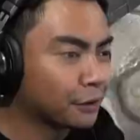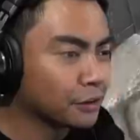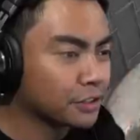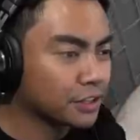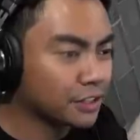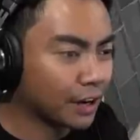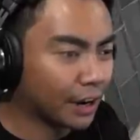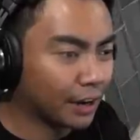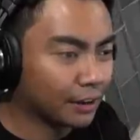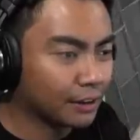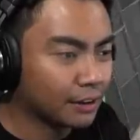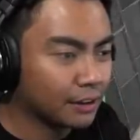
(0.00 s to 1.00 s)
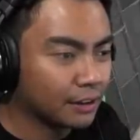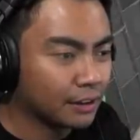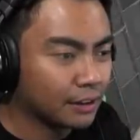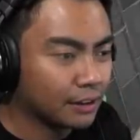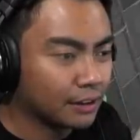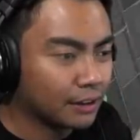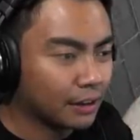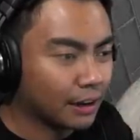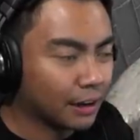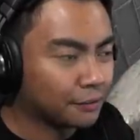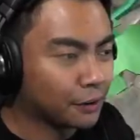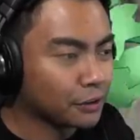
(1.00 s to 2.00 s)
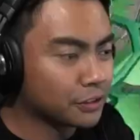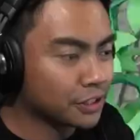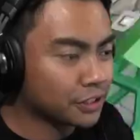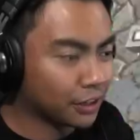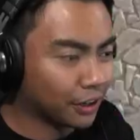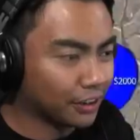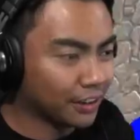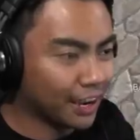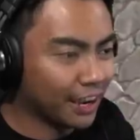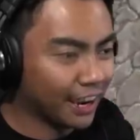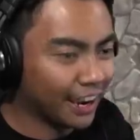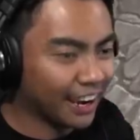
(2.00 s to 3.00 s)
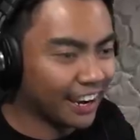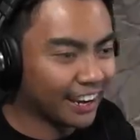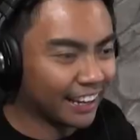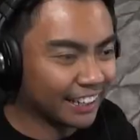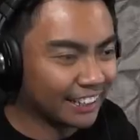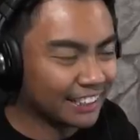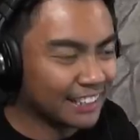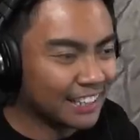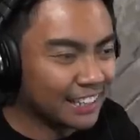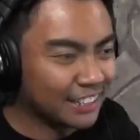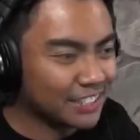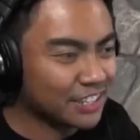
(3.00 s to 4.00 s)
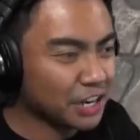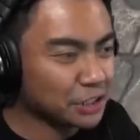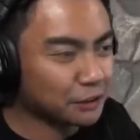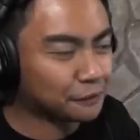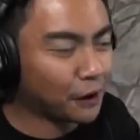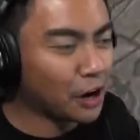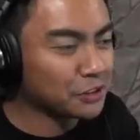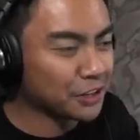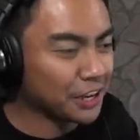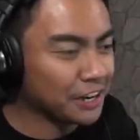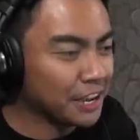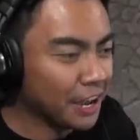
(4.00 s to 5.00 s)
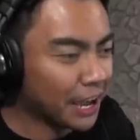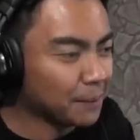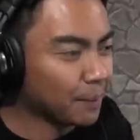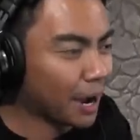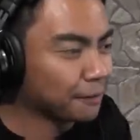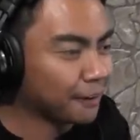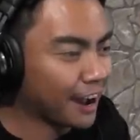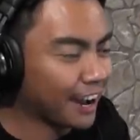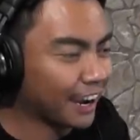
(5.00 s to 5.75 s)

I froze this guy. I froze this girl. Hey! These guys are frozen in my